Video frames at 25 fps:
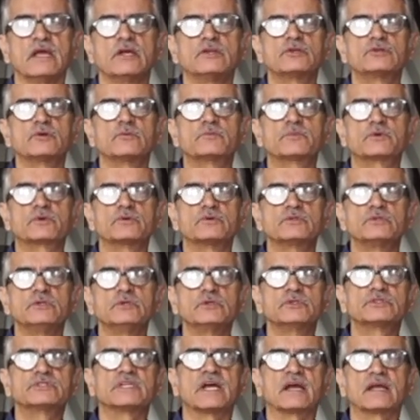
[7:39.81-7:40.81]
to
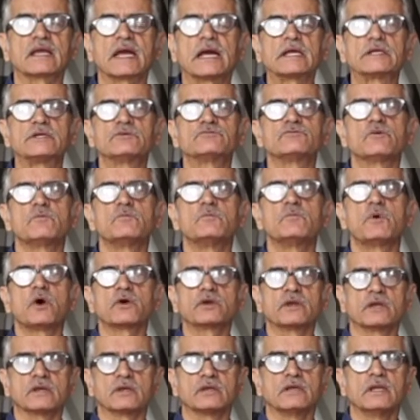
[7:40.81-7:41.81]
produce a kind of a
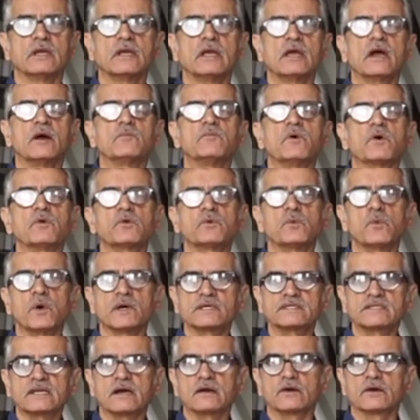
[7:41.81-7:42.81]
model about
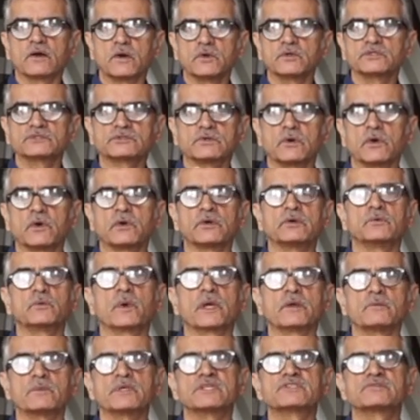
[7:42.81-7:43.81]
what goes on
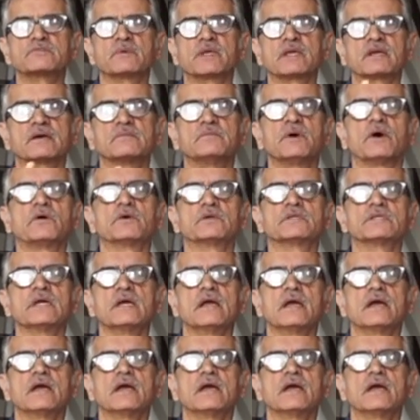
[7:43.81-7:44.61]
when we speak about